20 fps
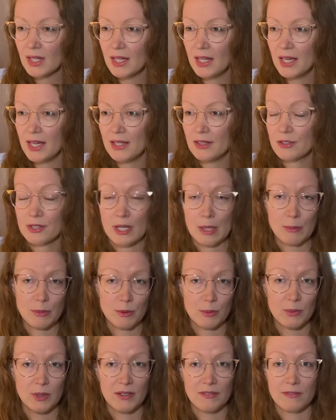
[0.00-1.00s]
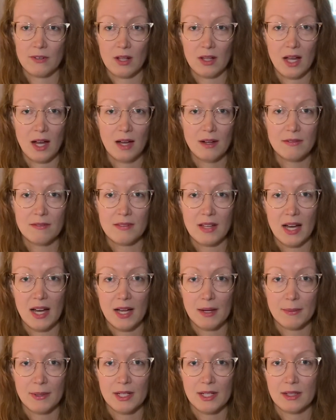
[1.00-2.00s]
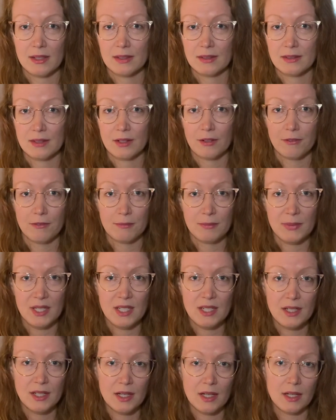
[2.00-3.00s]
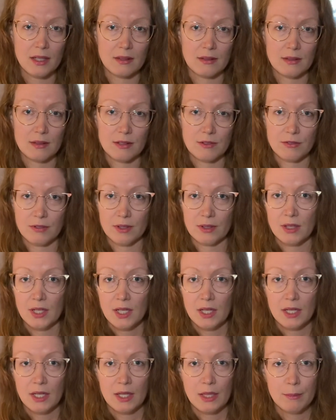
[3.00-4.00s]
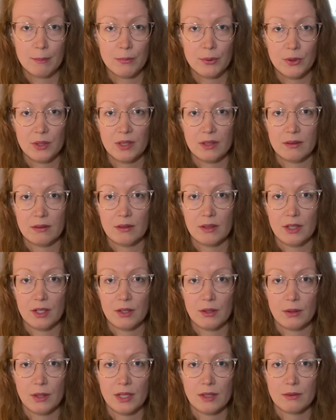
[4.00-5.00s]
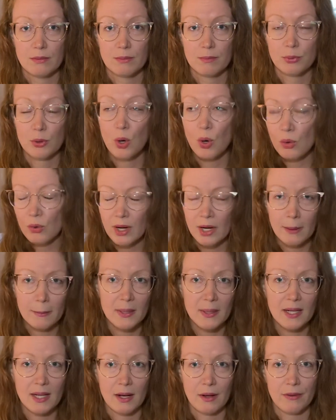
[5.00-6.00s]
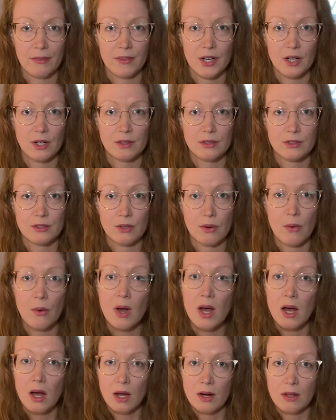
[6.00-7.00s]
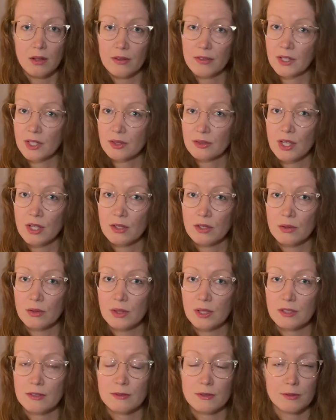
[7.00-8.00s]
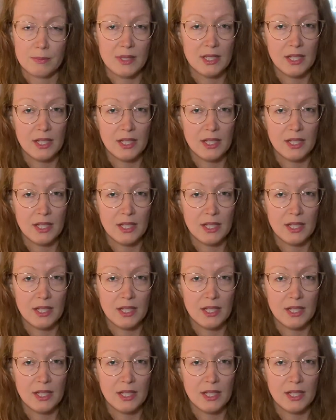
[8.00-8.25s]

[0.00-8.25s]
And there's times when we fall out of that because of media and different input, you know, and programming out there. And so another thing I'll tell you is just be